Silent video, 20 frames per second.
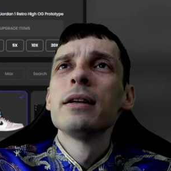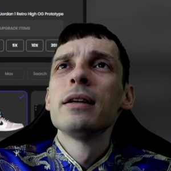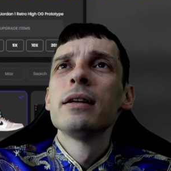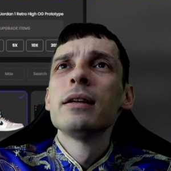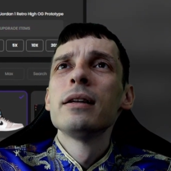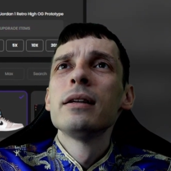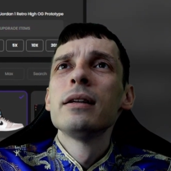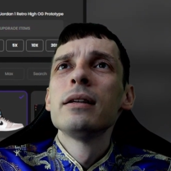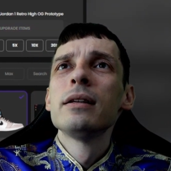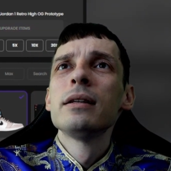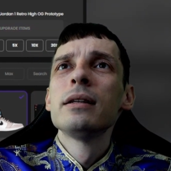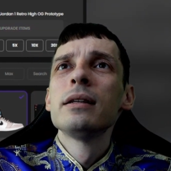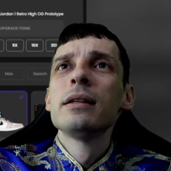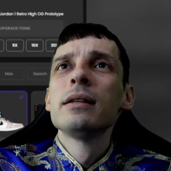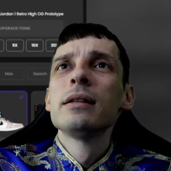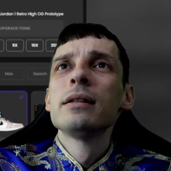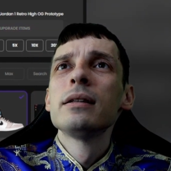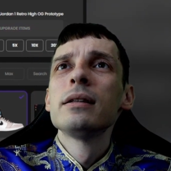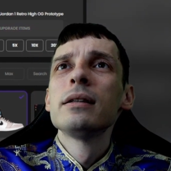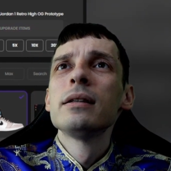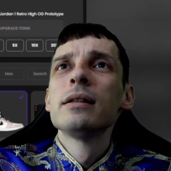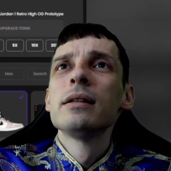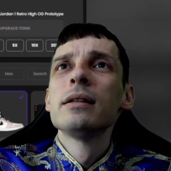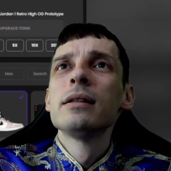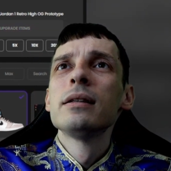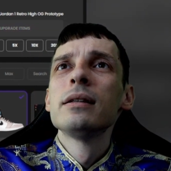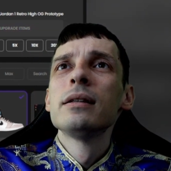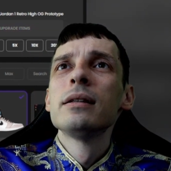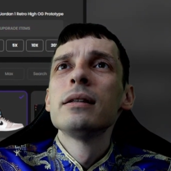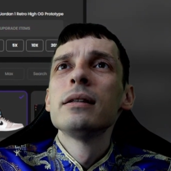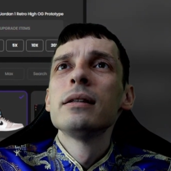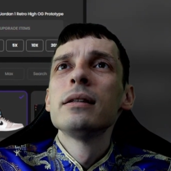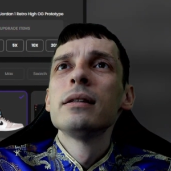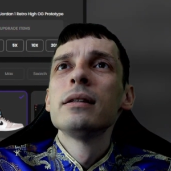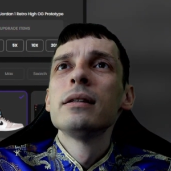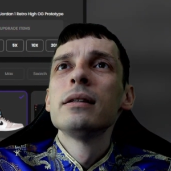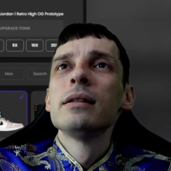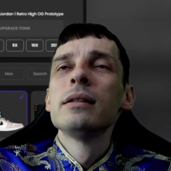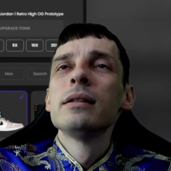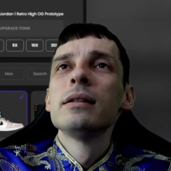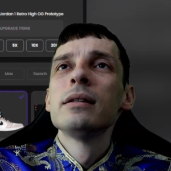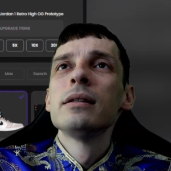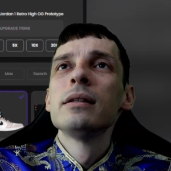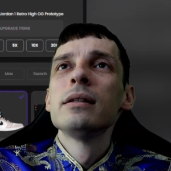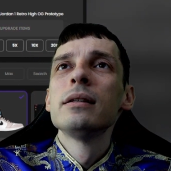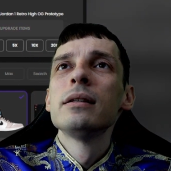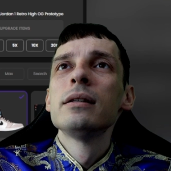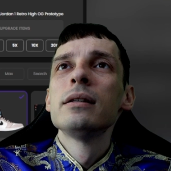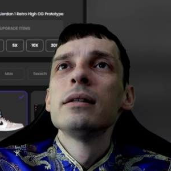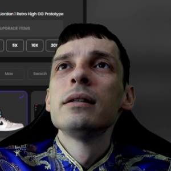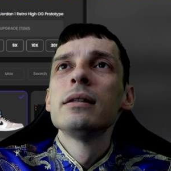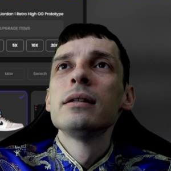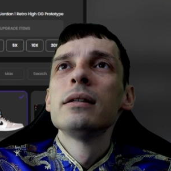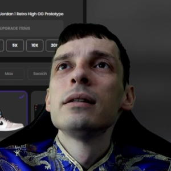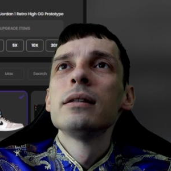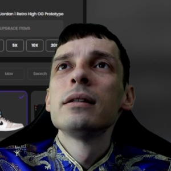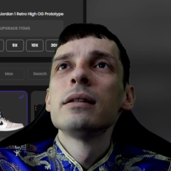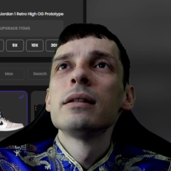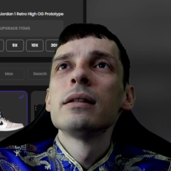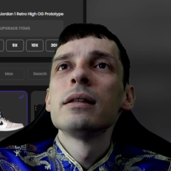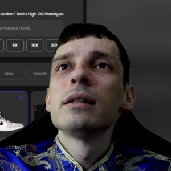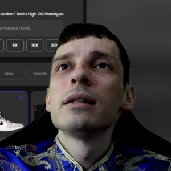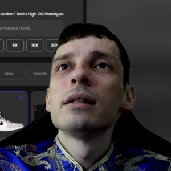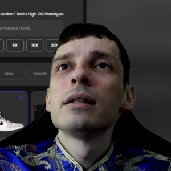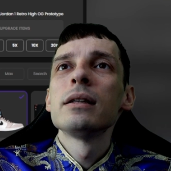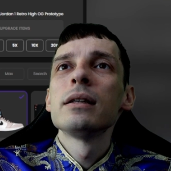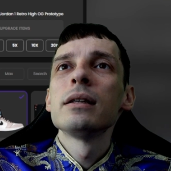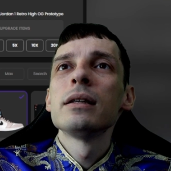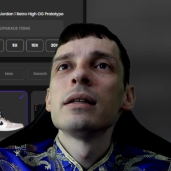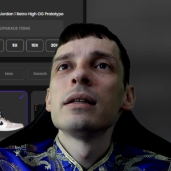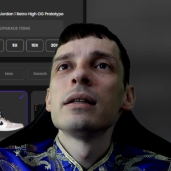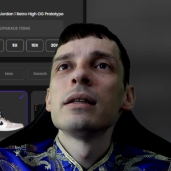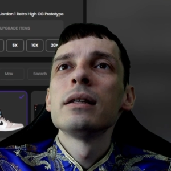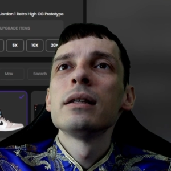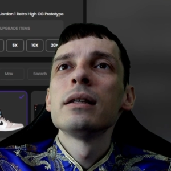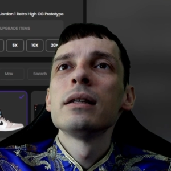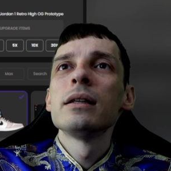[no speech]